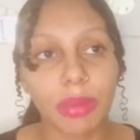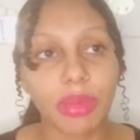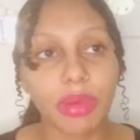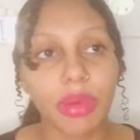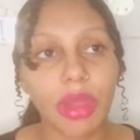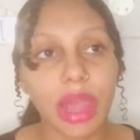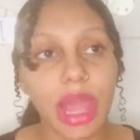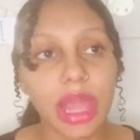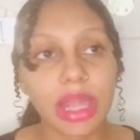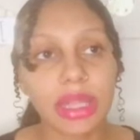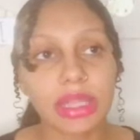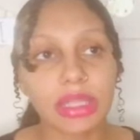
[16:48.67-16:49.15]

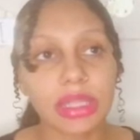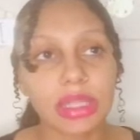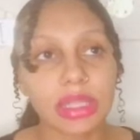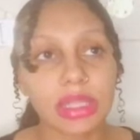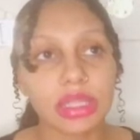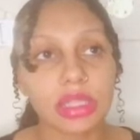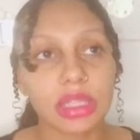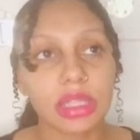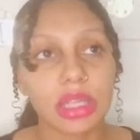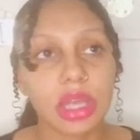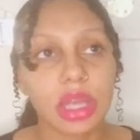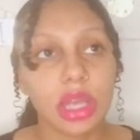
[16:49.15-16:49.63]

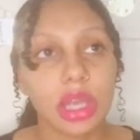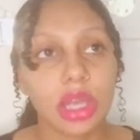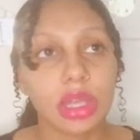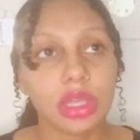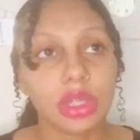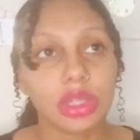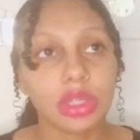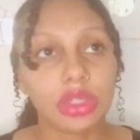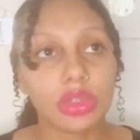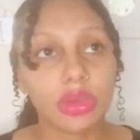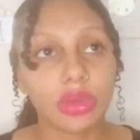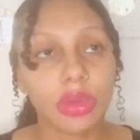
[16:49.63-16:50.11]
Practice
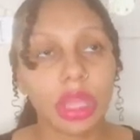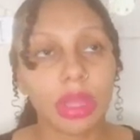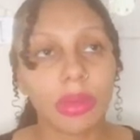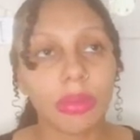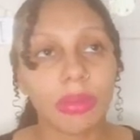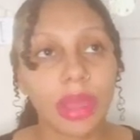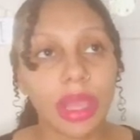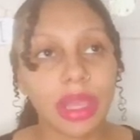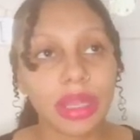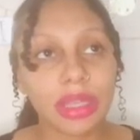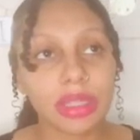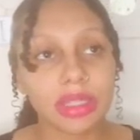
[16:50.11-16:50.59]
doing
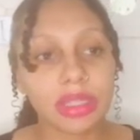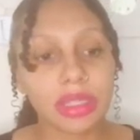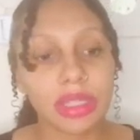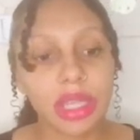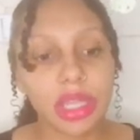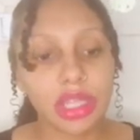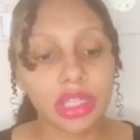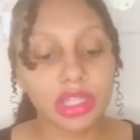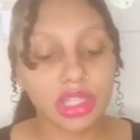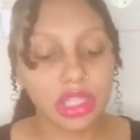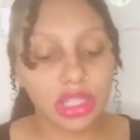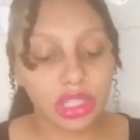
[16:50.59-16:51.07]

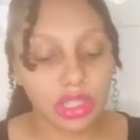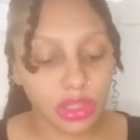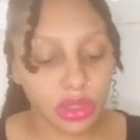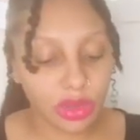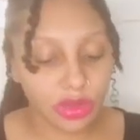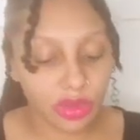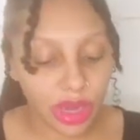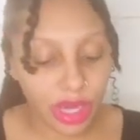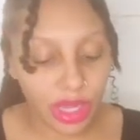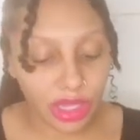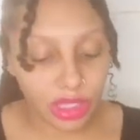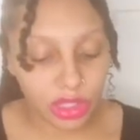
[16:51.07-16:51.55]
meditations, all
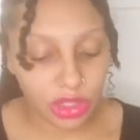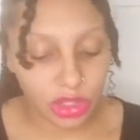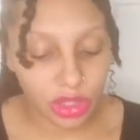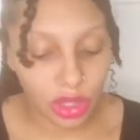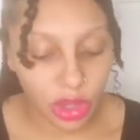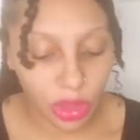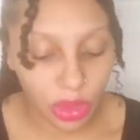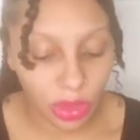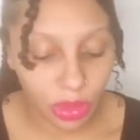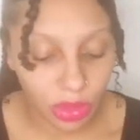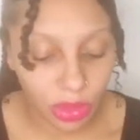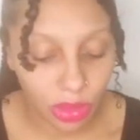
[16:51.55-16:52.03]
right?
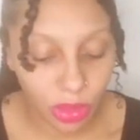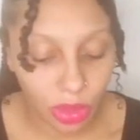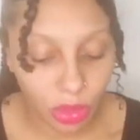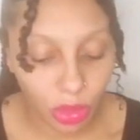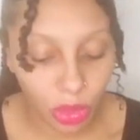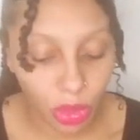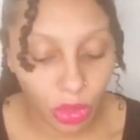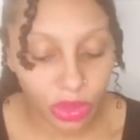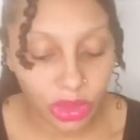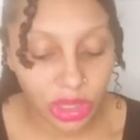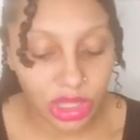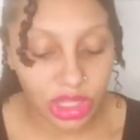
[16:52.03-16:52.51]
So
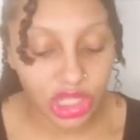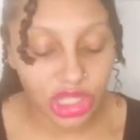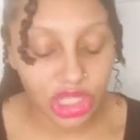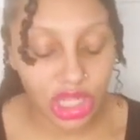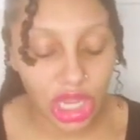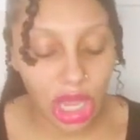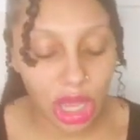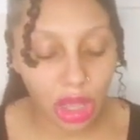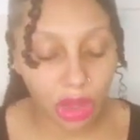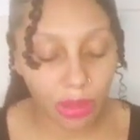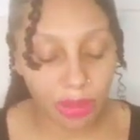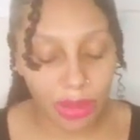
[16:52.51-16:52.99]
wounded
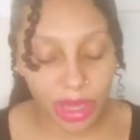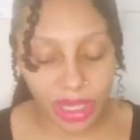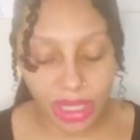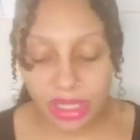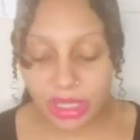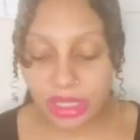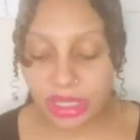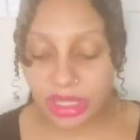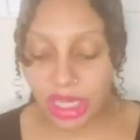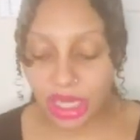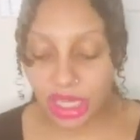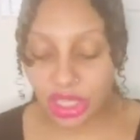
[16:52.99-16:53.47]
child
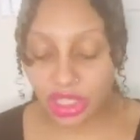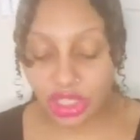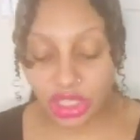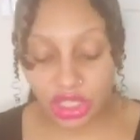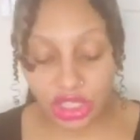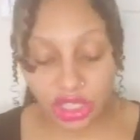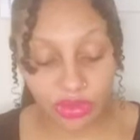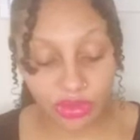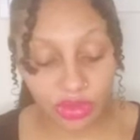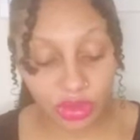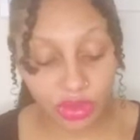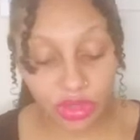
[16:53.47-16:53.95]
meditations.
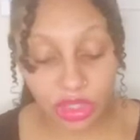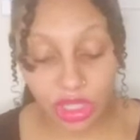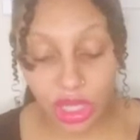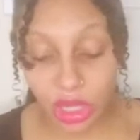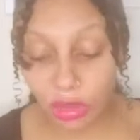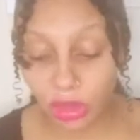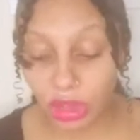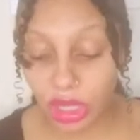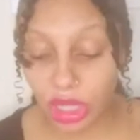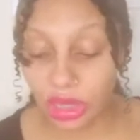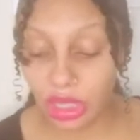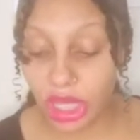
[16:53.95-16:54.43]
If you dealt
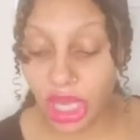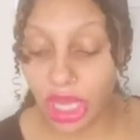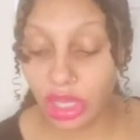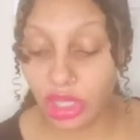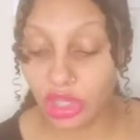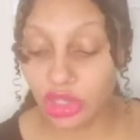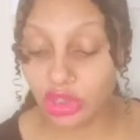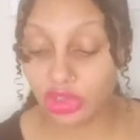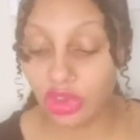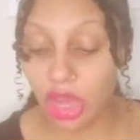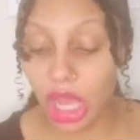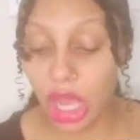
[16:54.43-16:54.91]
with a lot of
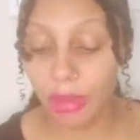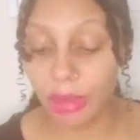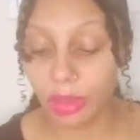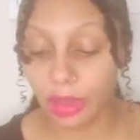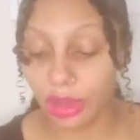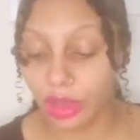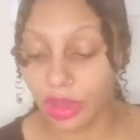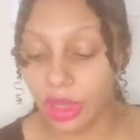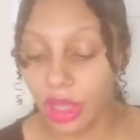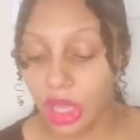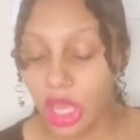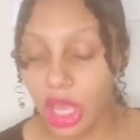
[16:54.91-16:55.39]
trauma,
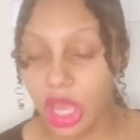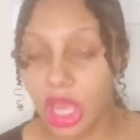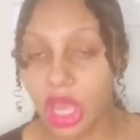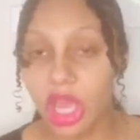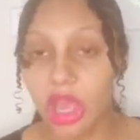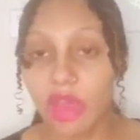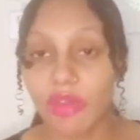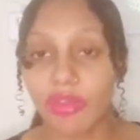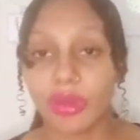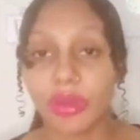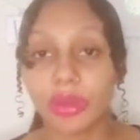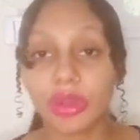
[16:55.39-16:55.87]

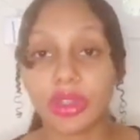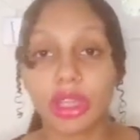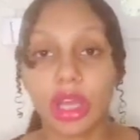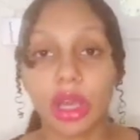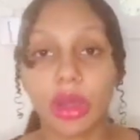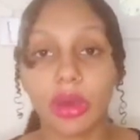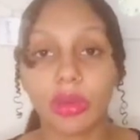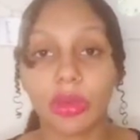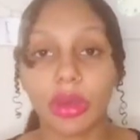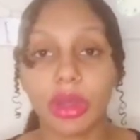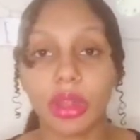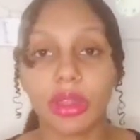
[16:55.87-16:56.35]
if you
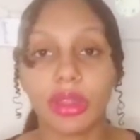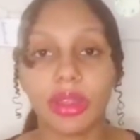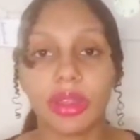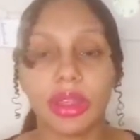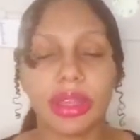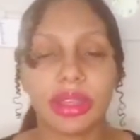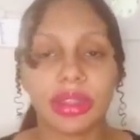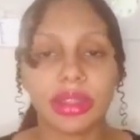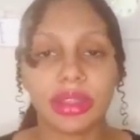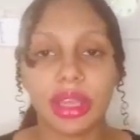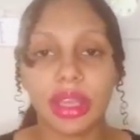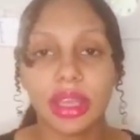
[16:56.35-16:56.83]
dealt with
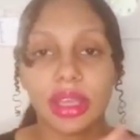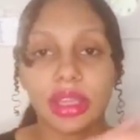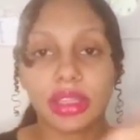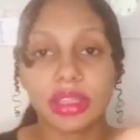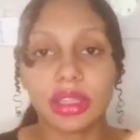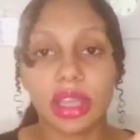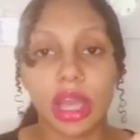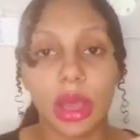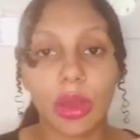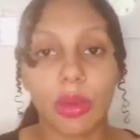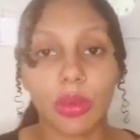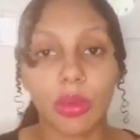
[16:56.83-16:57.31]
things
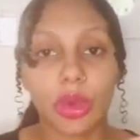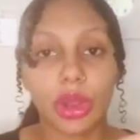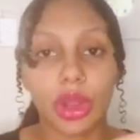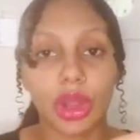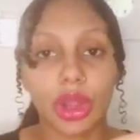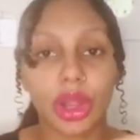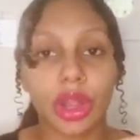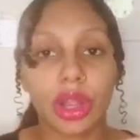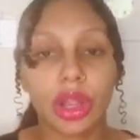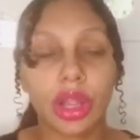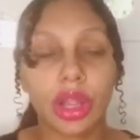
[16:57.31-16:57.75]
that were